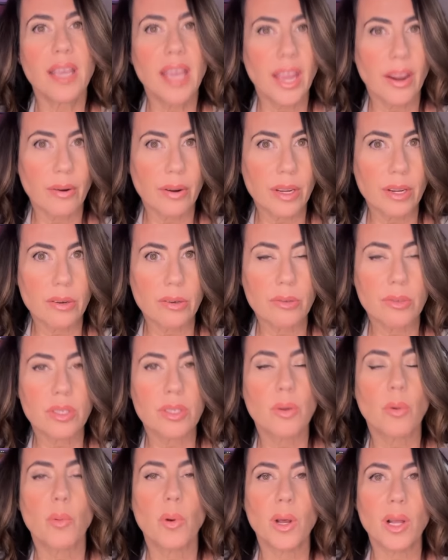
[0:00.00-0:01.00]

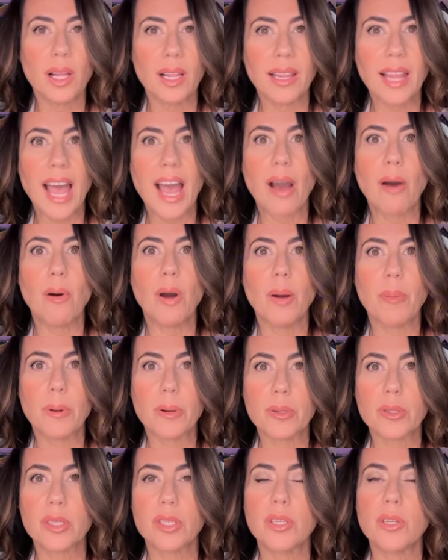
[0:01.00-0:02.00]
carriers will allow a
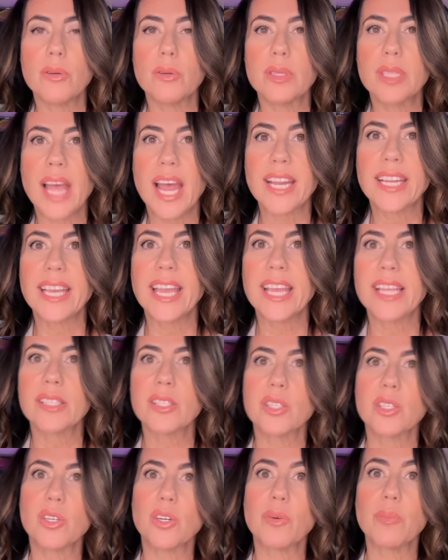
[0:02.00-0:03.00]
person who's had
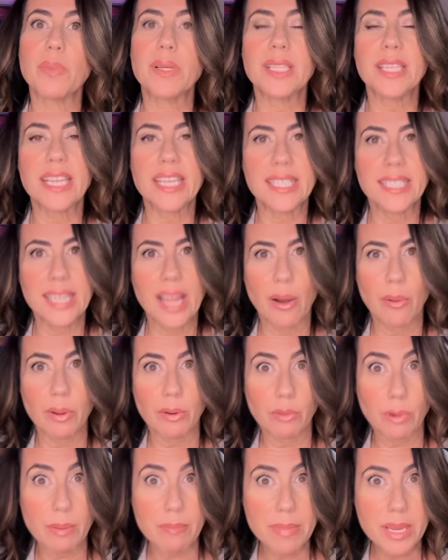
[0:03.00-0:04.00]
cancer but is now
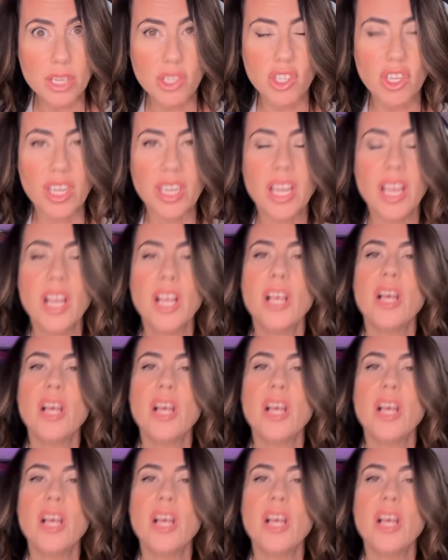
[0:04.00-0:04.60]
in remission.